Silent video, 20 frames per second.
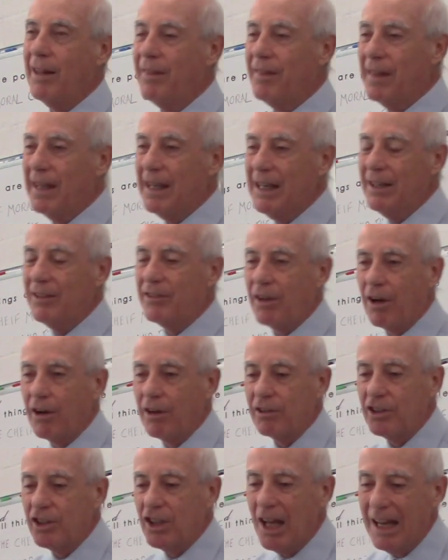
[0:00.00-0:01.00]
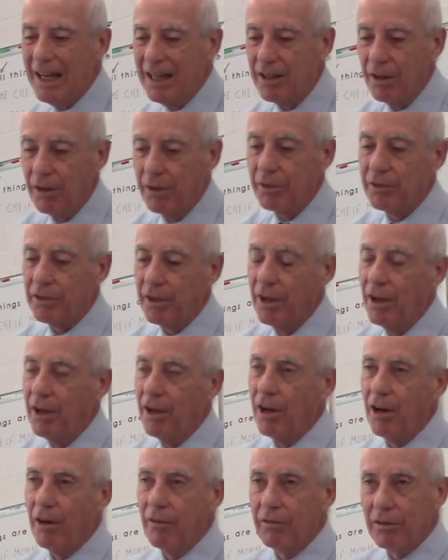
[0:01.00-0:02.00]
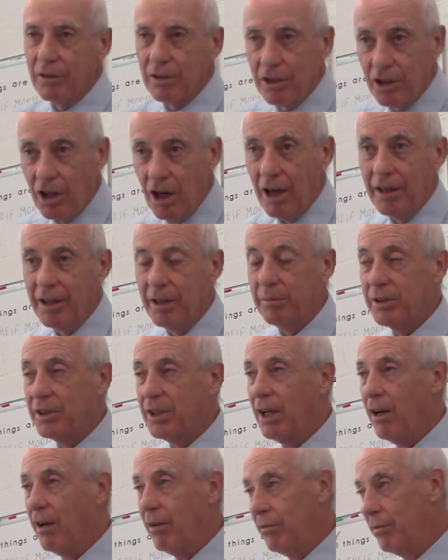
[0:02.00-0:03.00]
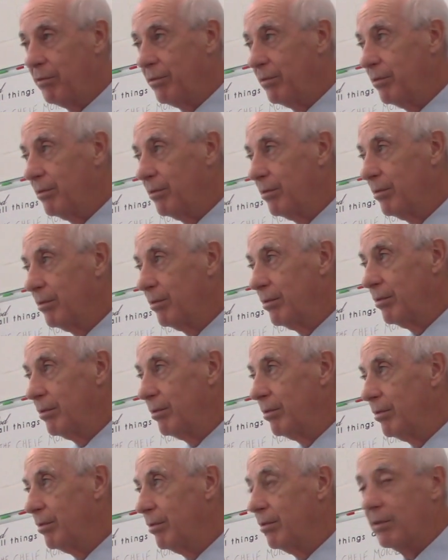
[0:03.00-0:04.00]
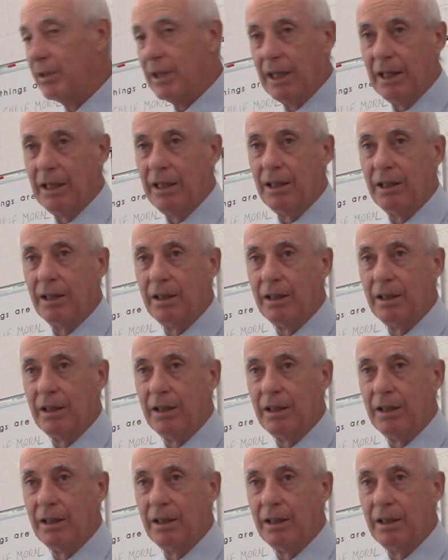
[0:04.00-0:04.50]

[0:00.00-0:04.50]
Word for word: These are titles of God himself. Okay?